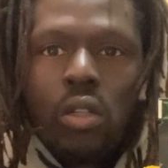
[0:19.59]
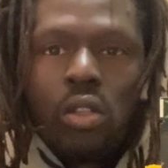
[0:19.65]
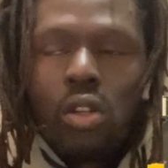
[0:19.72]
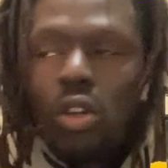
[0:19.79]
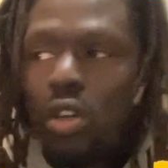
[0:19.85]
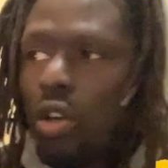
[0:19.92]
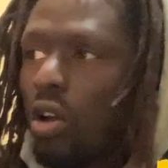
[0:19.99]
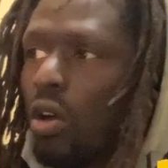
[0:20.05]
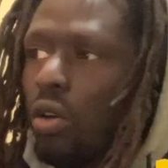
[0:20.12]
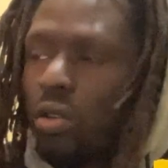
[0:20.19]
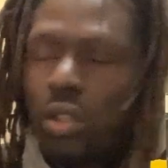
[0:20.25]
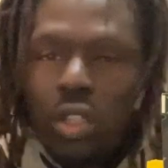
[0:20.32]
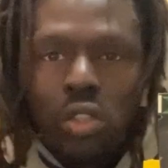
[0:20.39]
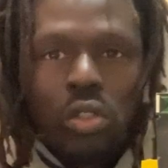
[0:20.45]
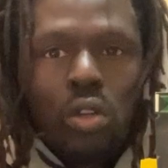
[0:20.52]
You know, you go
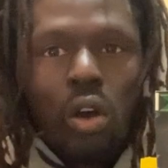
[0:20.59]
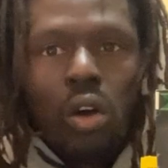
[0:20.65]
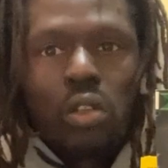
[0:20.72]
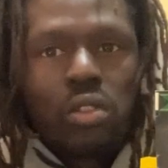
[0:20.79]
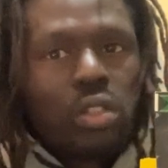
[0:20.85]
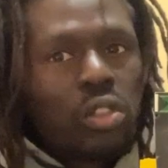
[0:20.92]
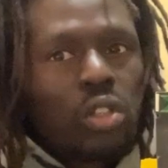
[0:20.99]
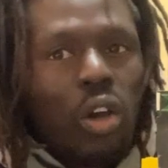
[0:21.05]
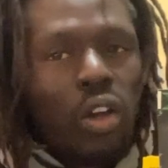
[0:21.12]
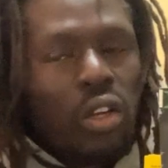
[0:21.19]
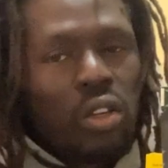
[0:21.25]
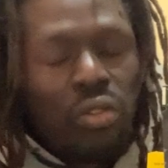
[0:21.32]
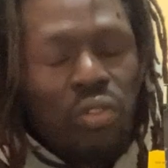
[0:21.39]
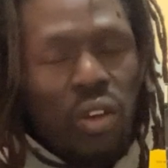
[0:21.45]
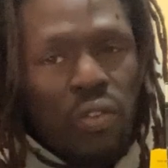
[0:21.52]
to the stores, the
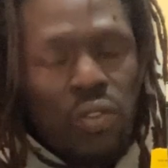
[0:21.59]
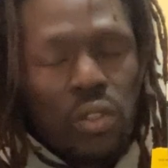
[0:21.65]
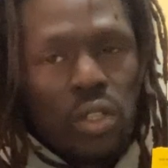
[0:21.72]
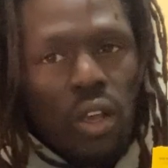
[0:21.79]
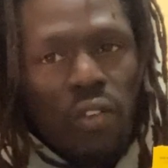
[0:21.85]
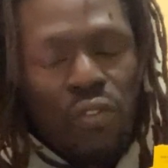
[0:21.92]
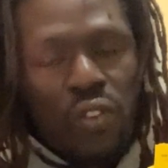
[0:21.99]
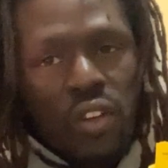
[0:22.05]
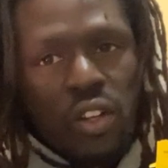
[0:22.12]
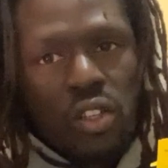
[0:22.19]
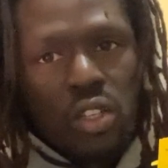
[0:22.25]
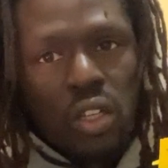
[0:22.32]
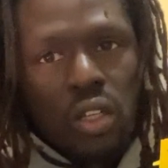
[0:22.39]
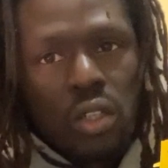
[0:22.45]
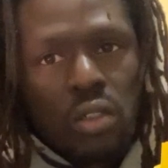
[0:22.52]
toilet papers are
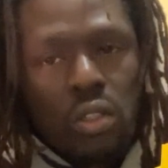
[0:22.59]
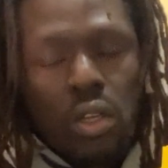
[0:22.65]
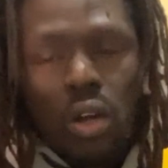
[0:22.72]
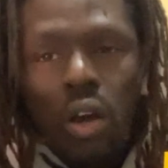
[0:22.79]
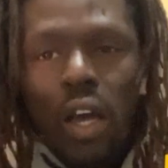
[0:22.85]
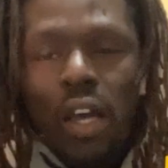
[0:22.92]
finishing. You know,